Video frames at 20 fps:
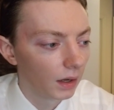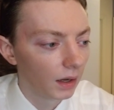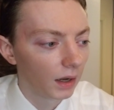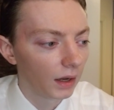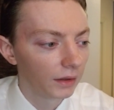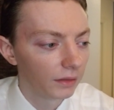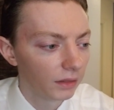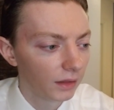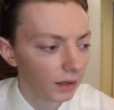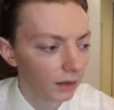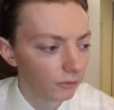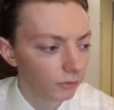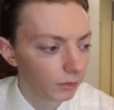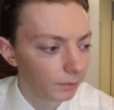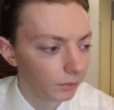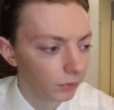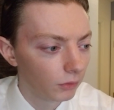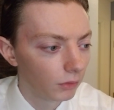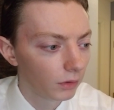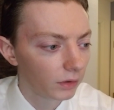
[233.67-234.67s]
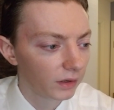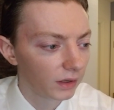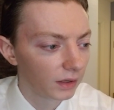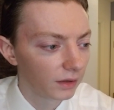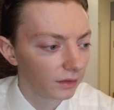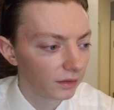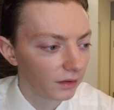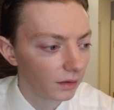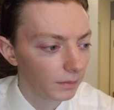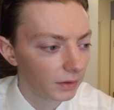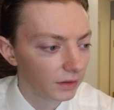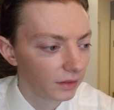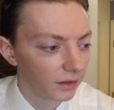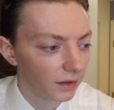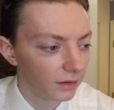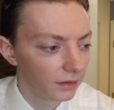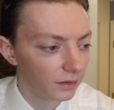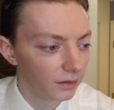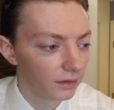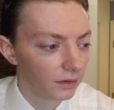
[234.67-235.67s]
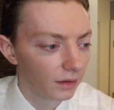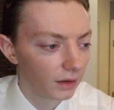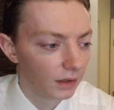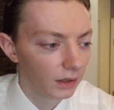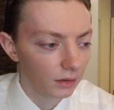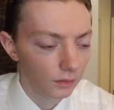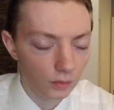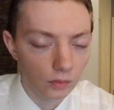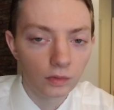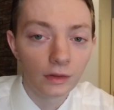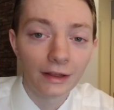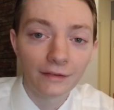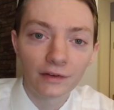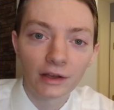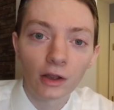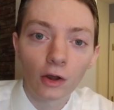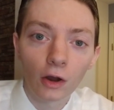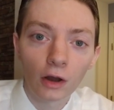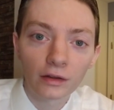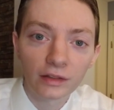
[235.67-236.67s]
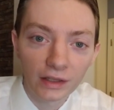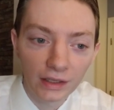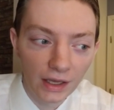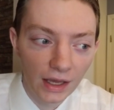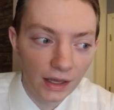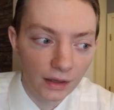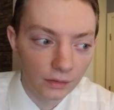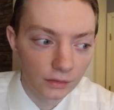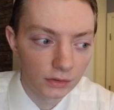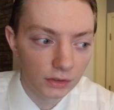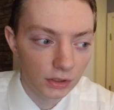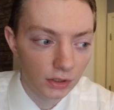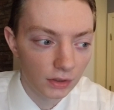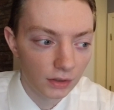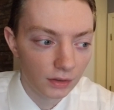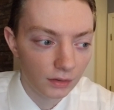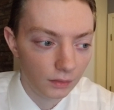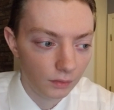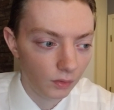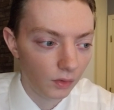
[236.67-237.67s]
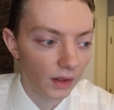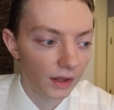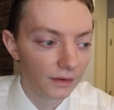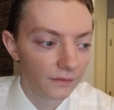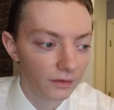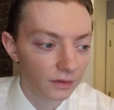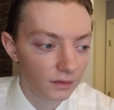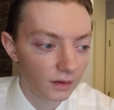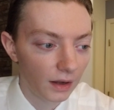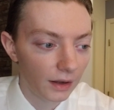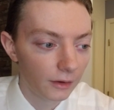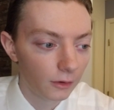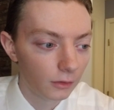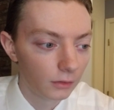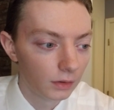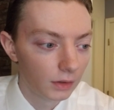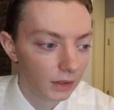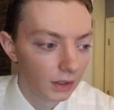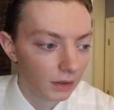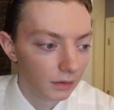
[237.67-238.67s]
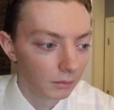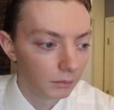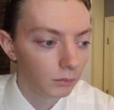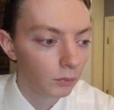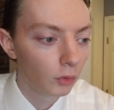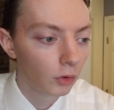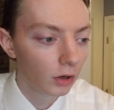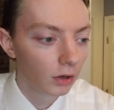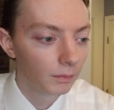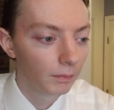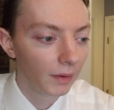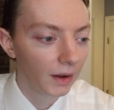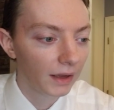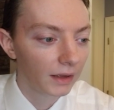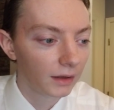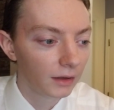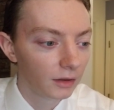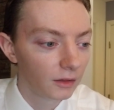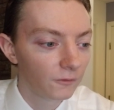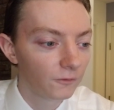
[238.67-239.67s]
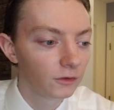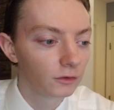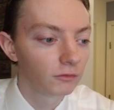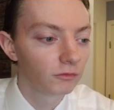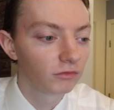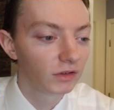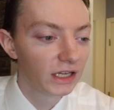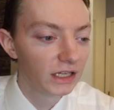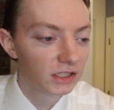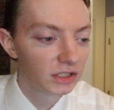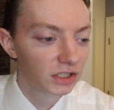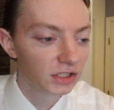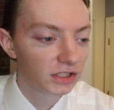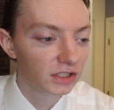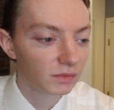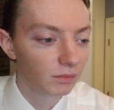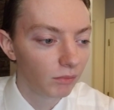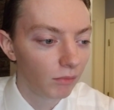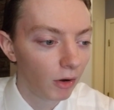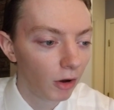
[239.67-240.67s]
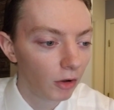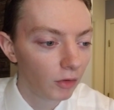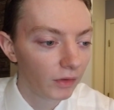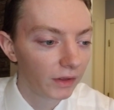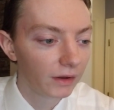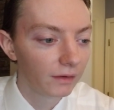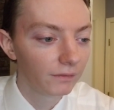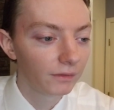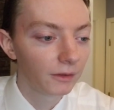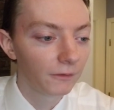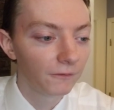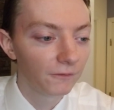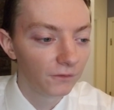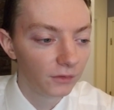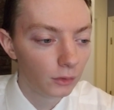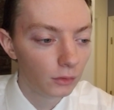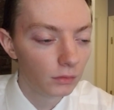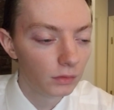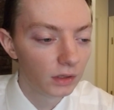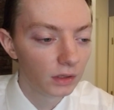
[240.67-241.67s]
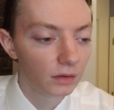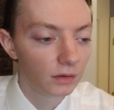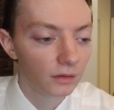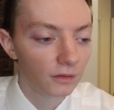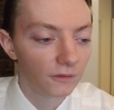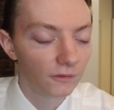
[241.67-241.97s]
I think Report exhibits his living on the edge lifestyle more by his voracious mauling of the food and his